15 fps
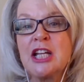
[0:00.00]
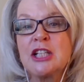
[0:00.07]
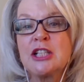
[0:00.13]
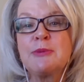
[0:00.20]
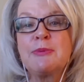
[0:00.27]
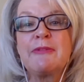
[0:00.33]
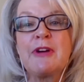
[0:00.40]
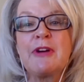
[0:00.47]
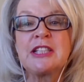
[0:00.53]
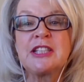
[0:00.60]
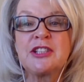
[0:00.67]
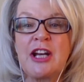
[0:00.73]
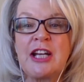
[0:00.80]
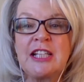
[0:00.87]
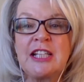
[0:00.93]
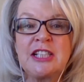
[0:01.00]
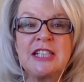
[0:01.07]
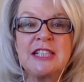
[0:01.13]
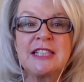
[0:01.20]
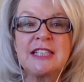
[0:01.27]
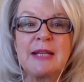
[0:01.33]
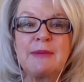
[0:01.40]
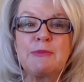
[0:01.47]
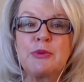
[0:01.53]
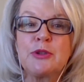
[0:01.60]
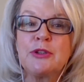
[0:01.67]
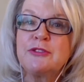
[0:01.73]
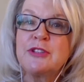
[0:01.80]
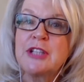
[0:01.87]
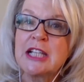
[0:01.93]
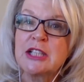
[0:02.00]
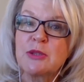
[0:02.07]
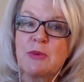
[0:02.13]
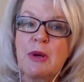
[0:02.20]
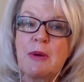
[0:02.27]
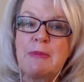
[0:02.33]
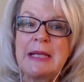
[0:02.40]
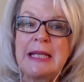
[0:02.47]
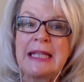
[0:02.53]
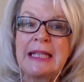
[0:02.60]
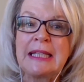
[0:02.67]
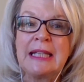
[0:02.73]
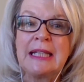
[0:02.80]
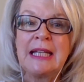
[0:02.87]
to provide strategies that improve teacher wellbeing,